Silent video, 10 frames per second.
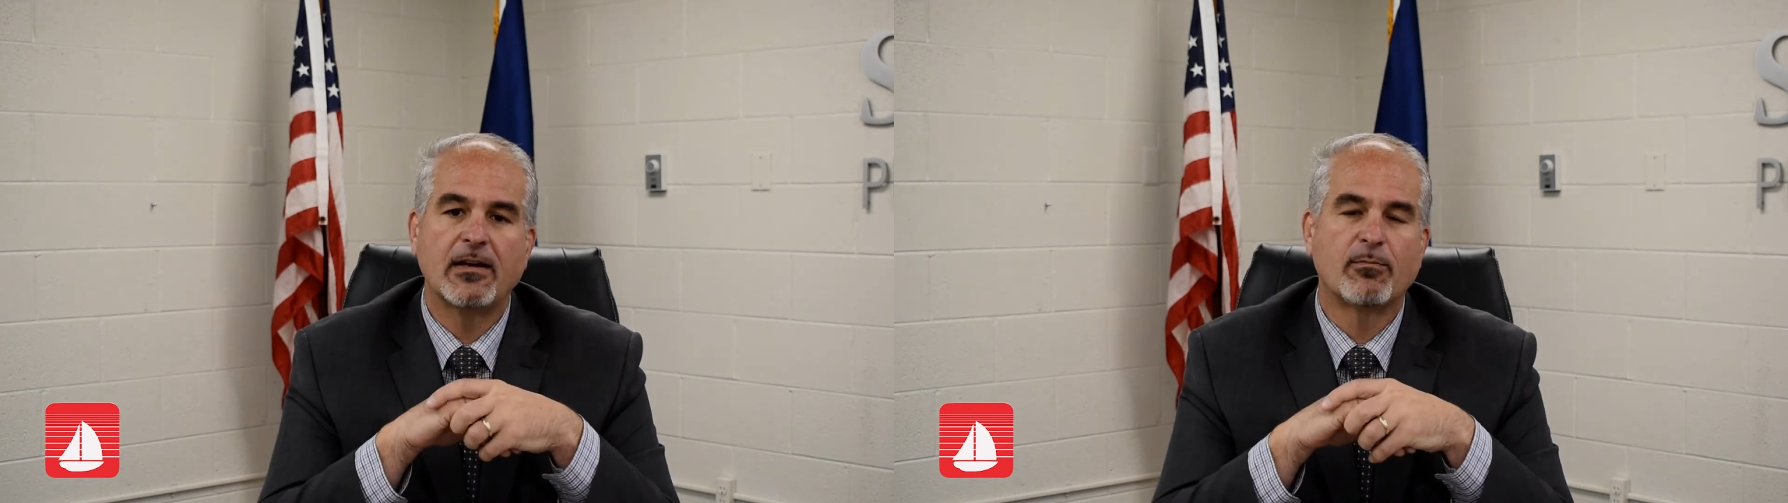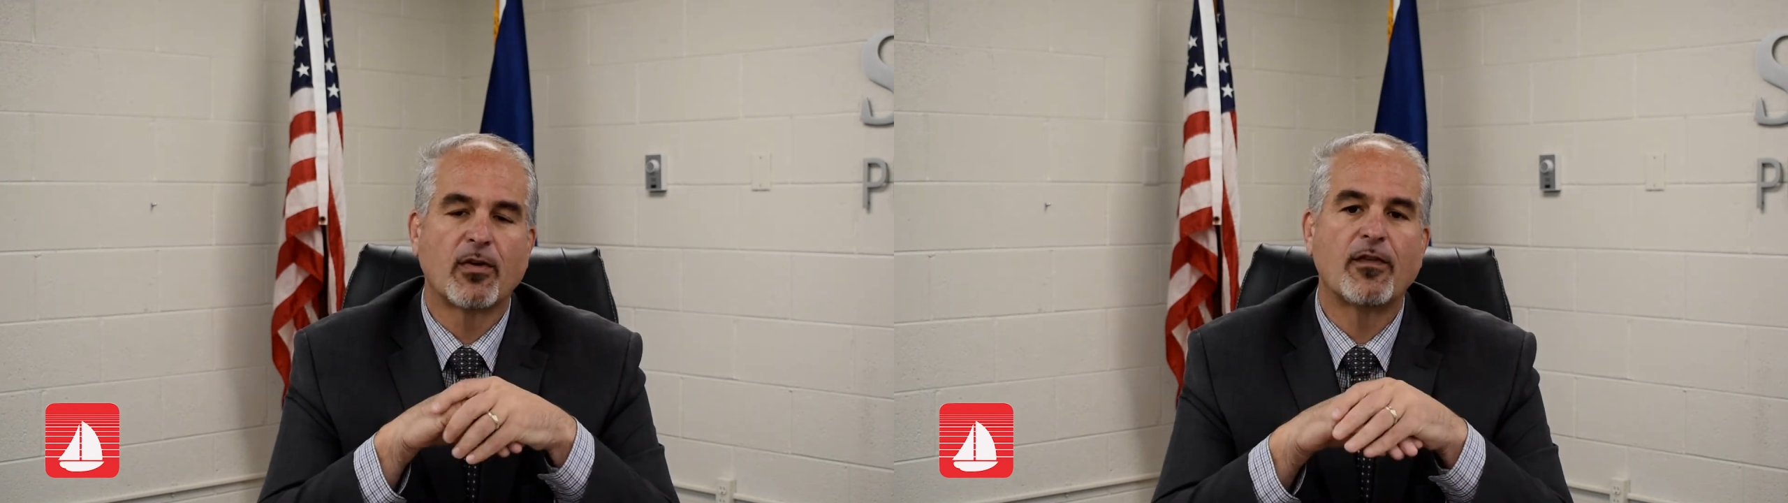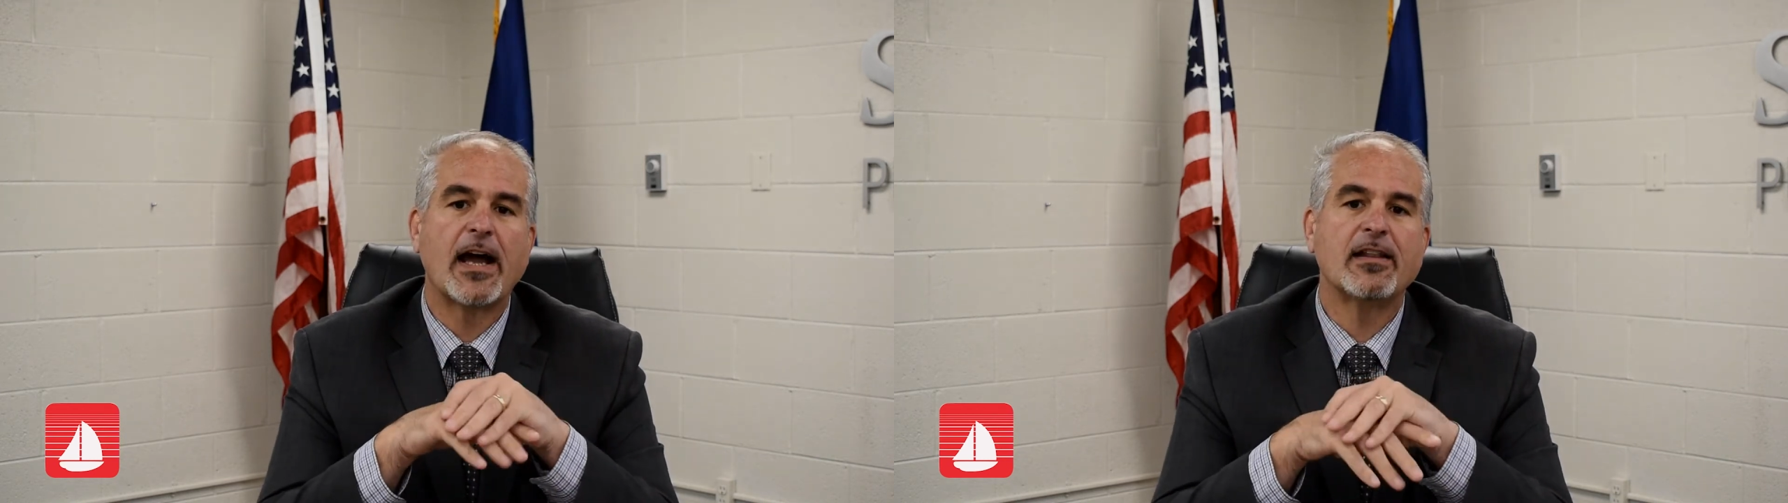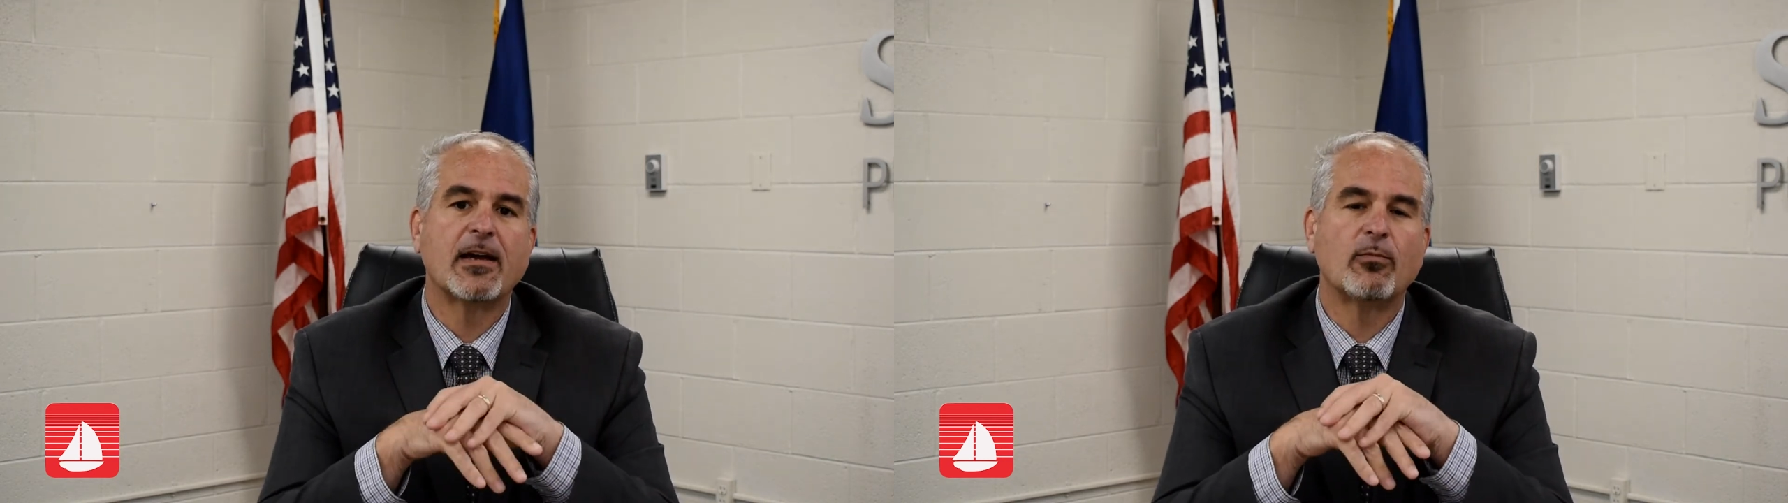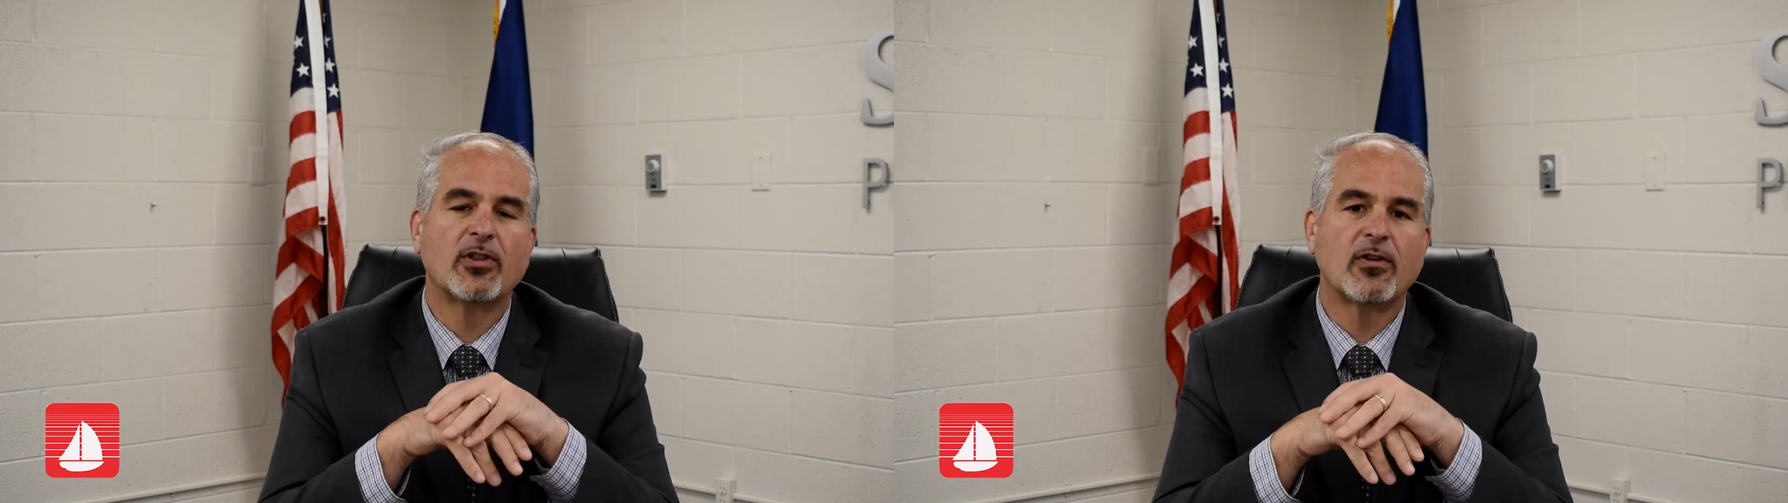and provide
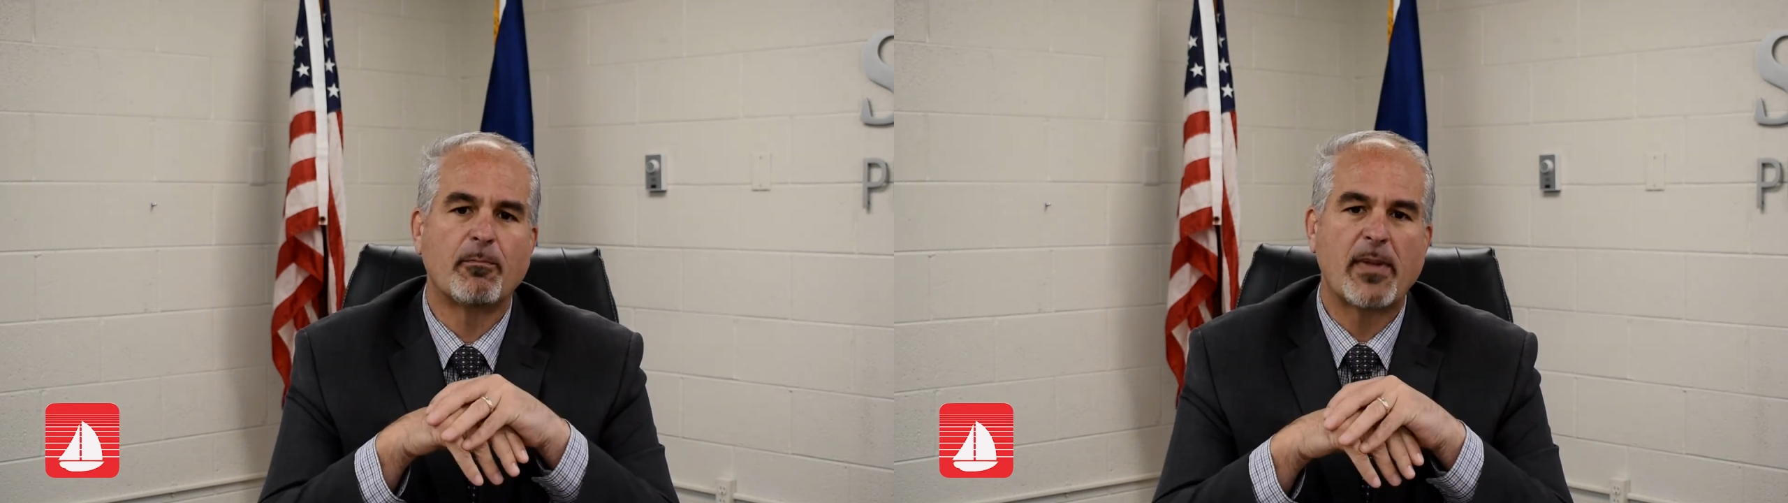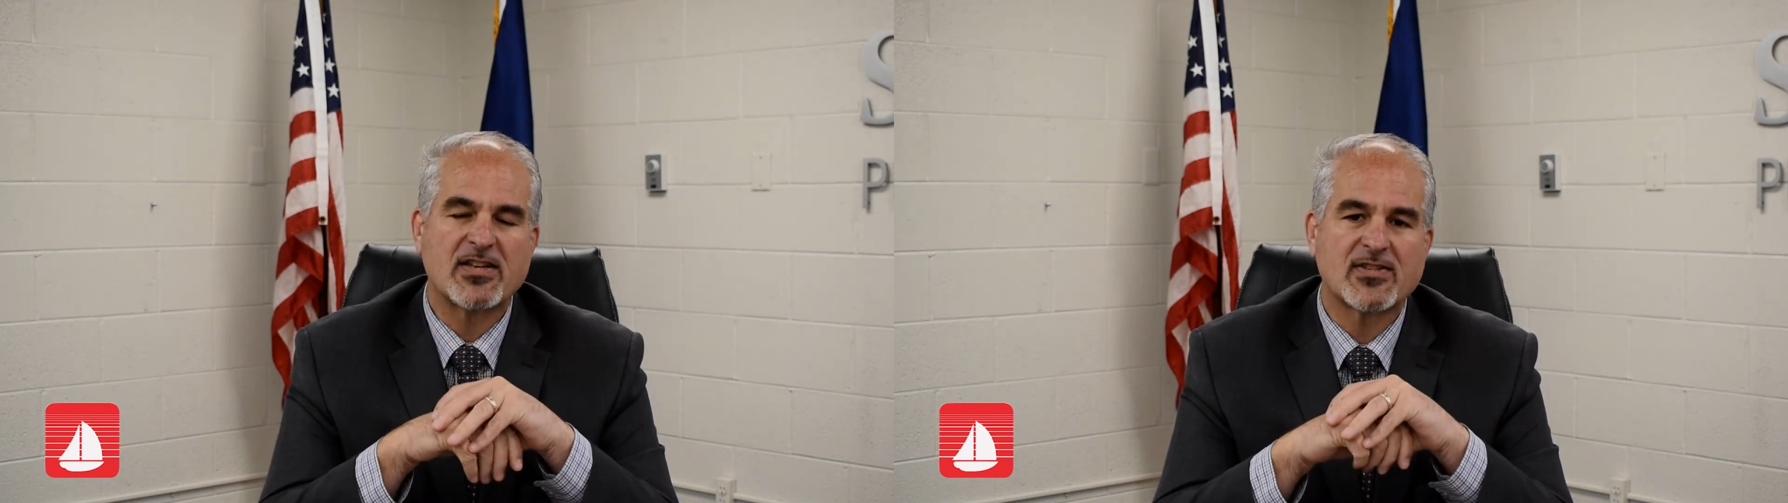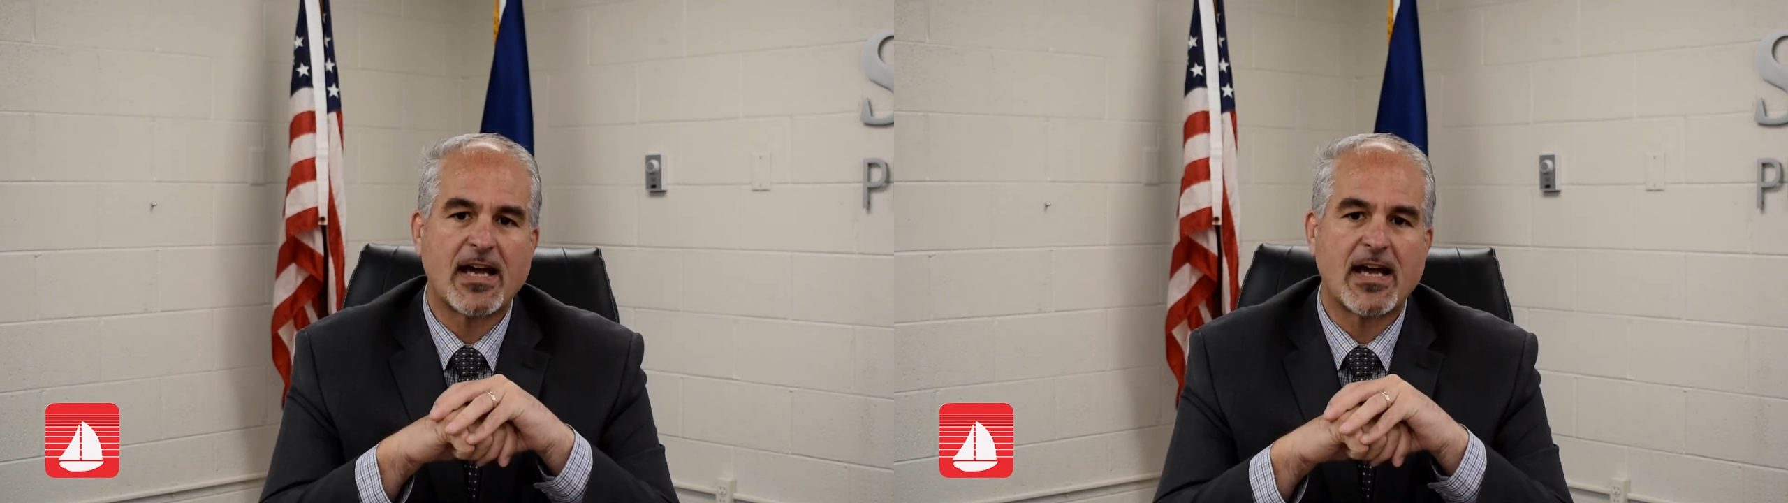them with the best